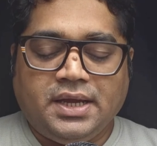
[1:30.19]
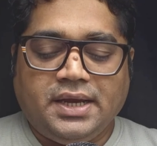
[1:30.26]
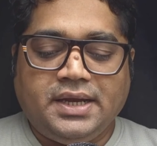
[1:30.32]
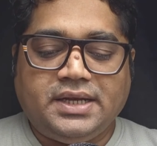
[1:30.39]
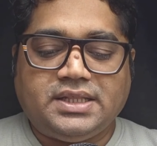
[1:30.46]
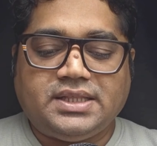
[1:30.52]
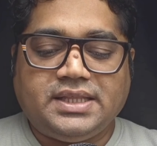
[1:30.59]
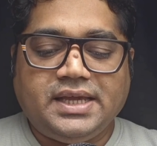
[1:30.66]

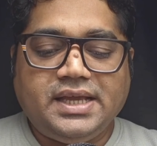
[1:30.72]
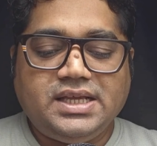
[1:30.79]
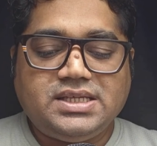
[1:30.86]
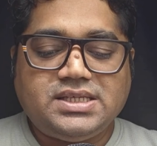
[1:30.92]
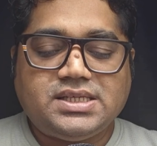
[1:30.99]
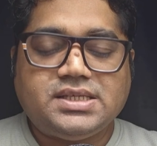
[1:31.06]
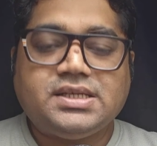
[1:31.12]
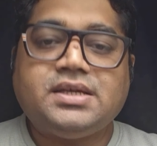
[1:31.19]
It
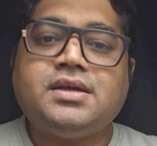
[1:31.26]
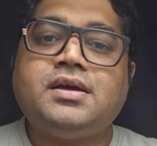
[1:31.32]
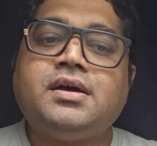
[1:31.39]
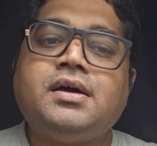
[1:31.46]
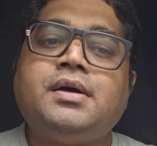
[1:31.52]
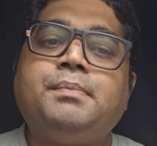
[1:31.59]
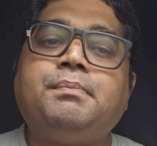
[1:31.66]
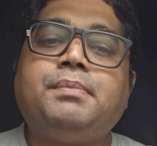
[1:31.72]
thinks,
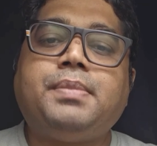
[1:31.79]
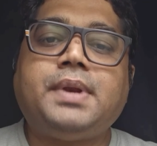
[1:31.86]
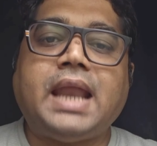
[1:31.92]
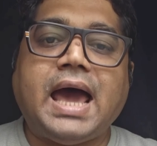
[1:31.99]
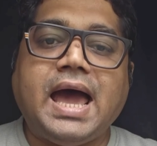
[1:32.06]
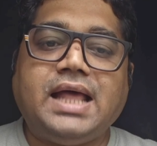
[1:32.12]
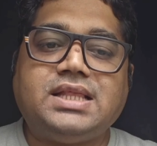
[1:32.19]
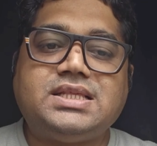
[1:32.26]

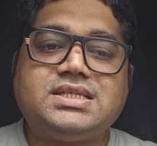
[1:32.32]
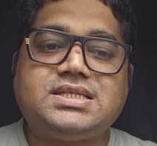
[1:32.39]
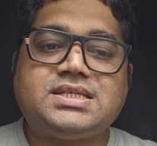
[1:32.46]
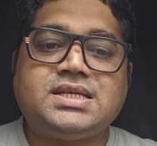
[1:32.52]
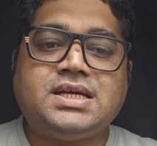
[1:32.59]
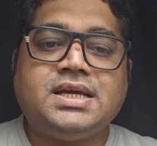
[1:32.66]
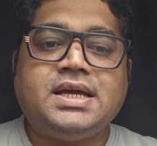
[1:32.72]
plans